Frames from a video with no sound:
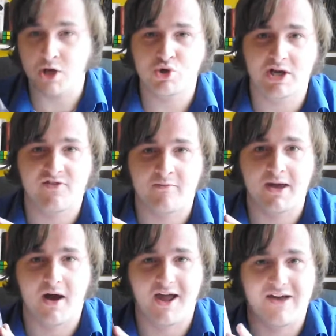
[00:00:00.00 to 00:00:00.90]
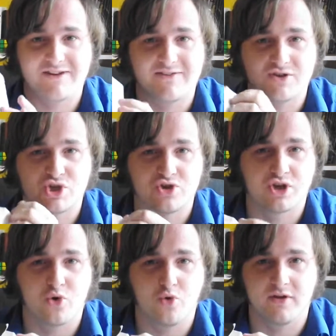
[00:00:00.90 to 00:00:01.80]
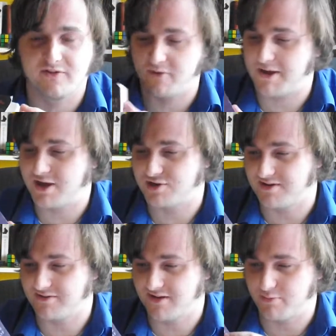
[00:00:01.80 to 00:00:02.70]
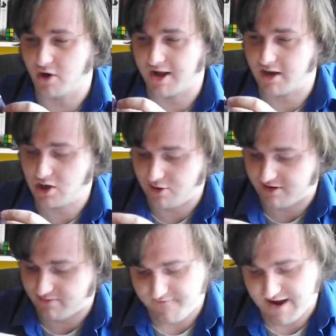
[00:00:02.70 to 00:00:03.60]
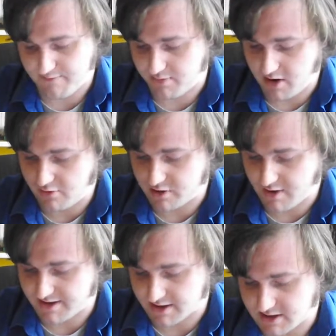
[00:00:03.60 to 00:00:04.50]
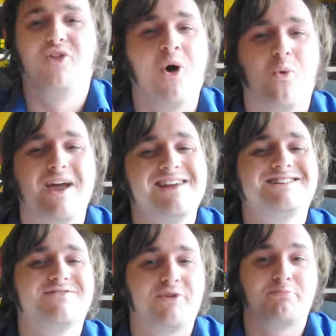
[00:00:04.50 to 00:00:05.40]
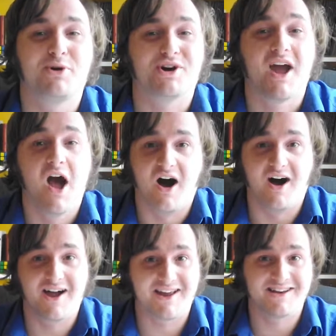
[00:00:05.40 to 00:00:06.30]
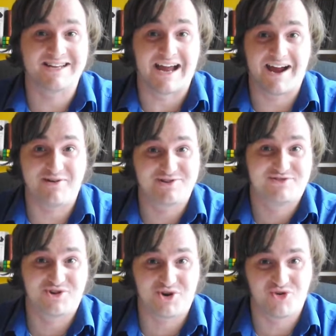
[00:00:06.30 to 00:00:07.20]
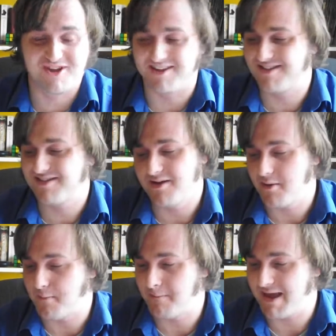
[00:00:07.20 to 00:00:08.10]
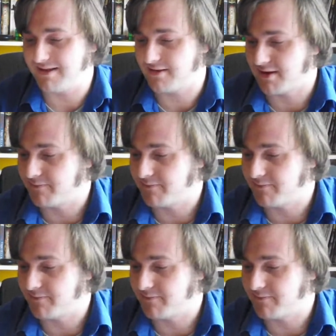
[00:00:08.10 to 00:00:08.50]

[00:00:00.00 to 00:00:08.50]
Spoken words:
usually for me, I haven't even turned the corners of the pages in this book. It looks fab. Oh no, I did. The weight of the book ironed out the crease. Amazing.